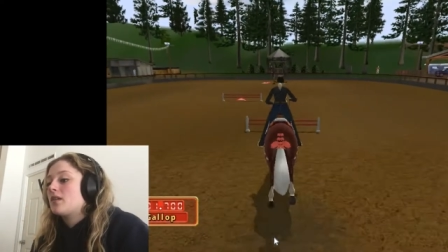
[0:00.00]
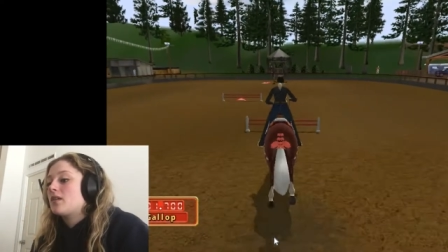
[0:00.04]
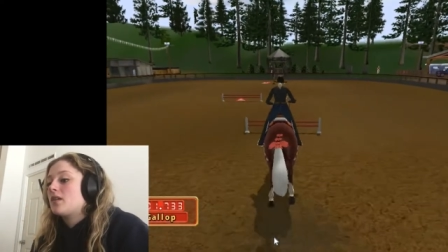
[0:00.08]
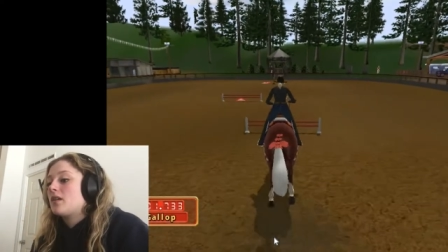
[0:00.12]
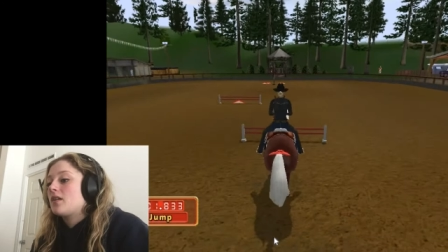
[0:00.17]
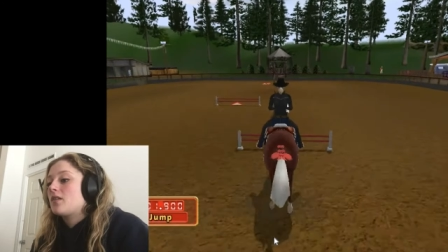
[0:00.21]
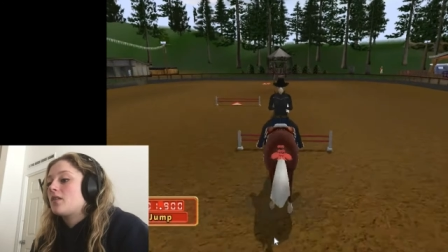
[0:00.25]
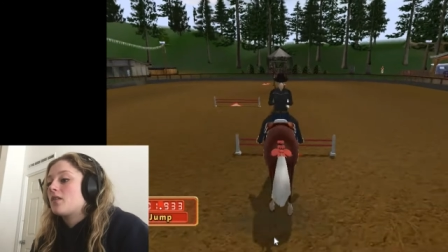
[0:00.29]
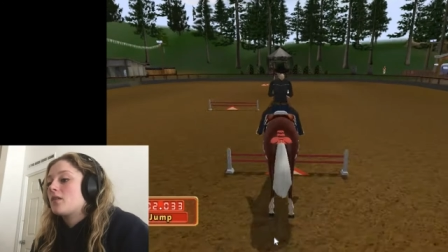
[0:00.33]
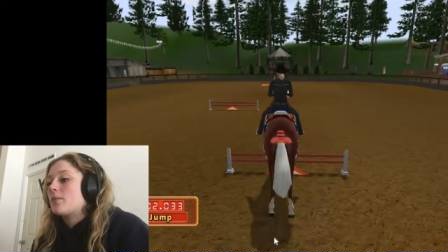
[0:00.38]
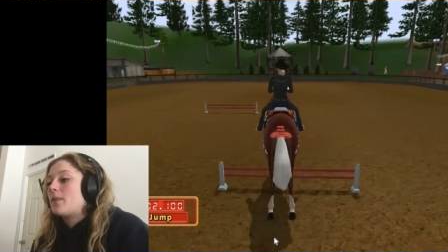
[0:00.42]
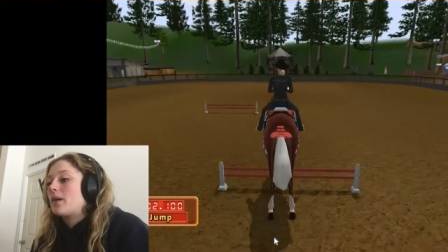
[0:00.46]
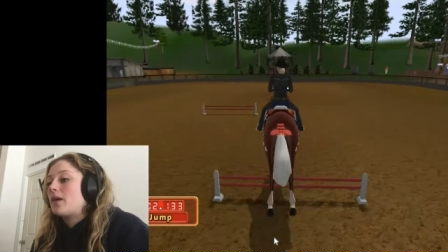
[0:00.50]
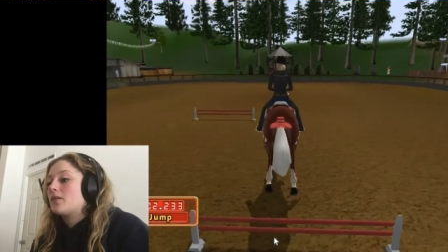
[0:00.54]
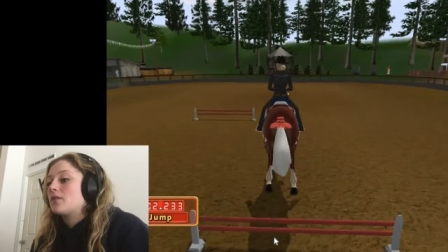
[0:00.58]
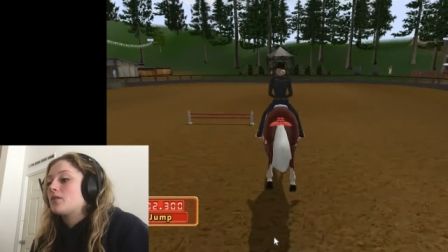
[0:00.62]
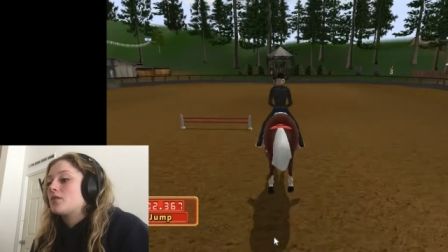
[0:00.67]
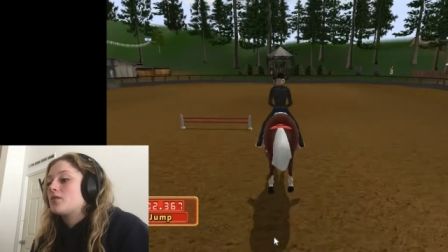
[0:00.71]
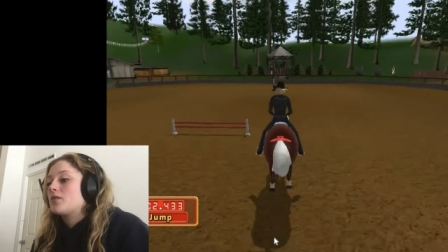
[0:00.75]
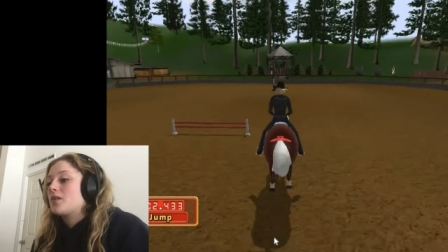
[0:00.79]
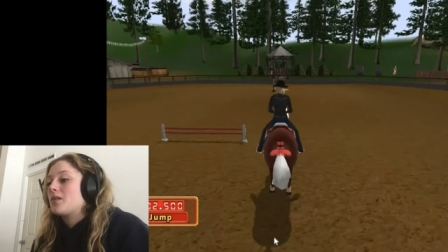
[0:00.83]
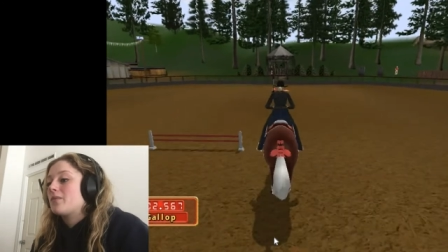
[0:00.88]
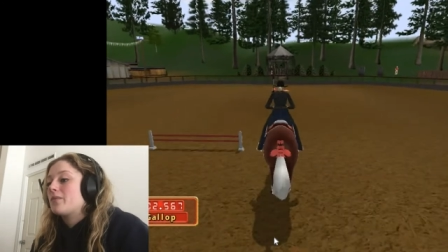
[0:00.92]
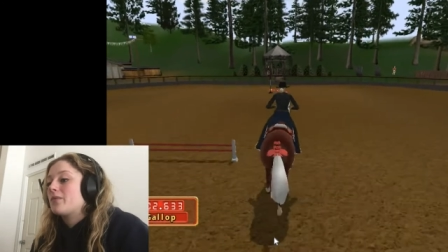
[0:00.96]
and you're about to
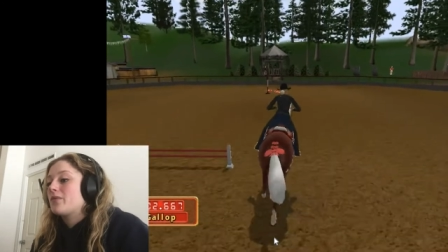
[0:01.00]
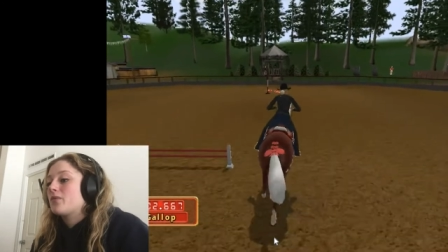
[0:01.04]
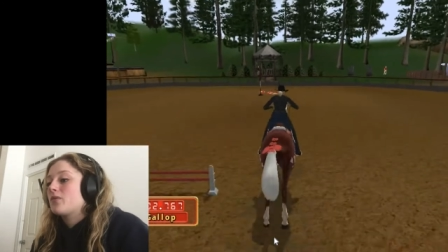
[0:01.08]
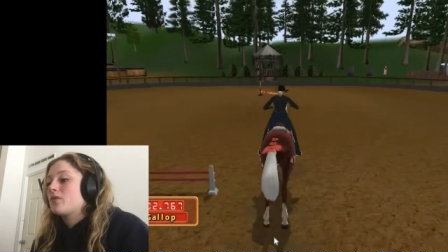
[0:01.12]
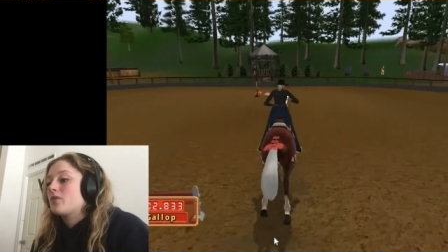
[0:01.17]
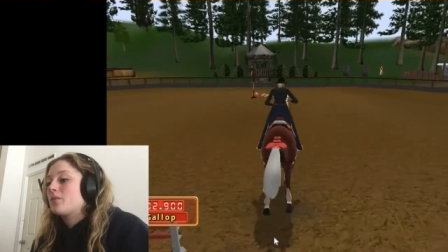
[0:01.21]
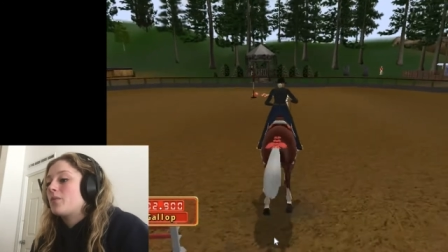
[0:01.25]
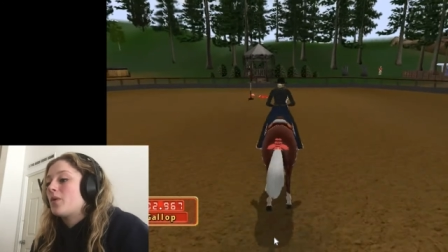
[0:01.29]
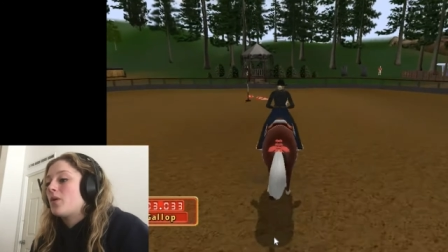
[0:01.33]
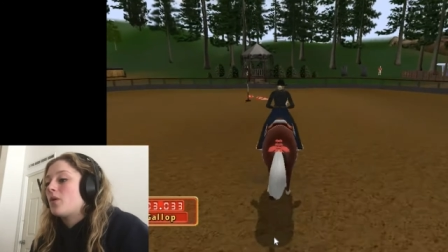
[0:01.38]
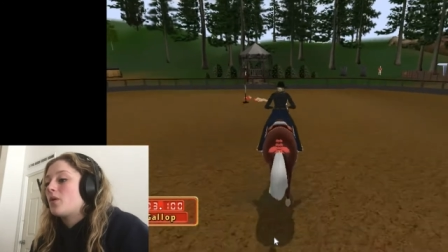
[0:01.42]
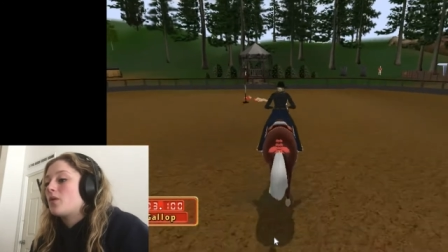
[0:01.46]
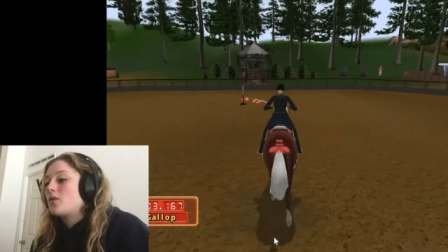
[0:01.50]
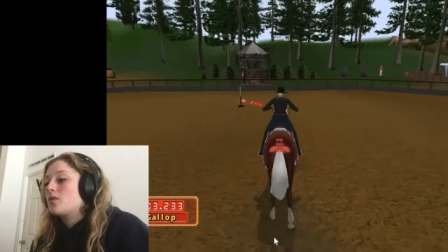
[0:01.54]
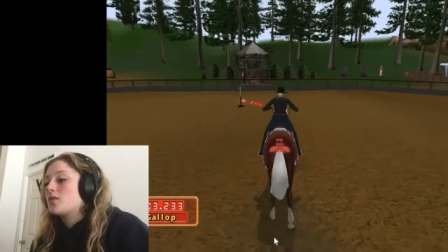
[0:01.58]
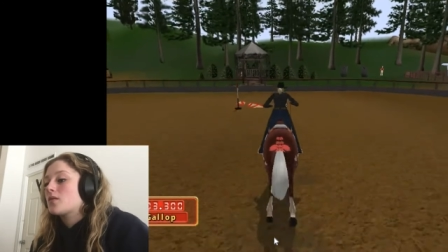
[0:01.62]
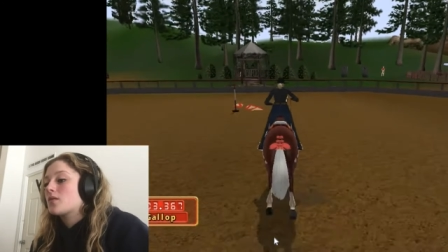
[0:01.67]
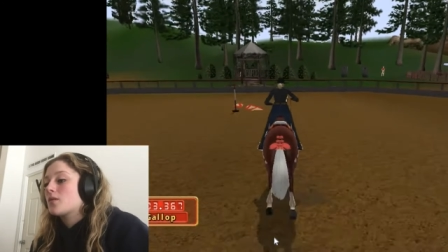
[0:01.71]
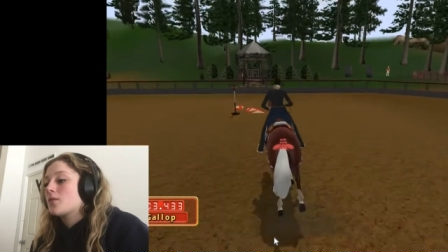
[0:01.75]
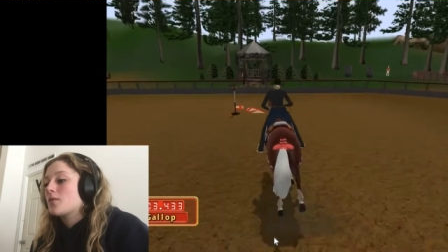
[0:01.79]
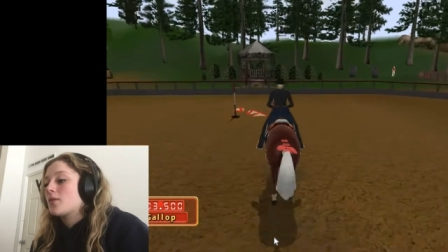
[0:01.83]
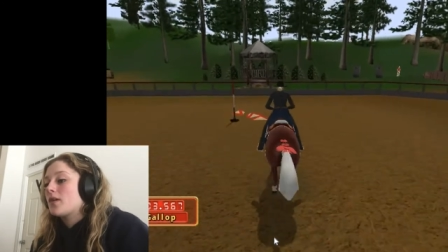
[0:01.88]
jump through the poles or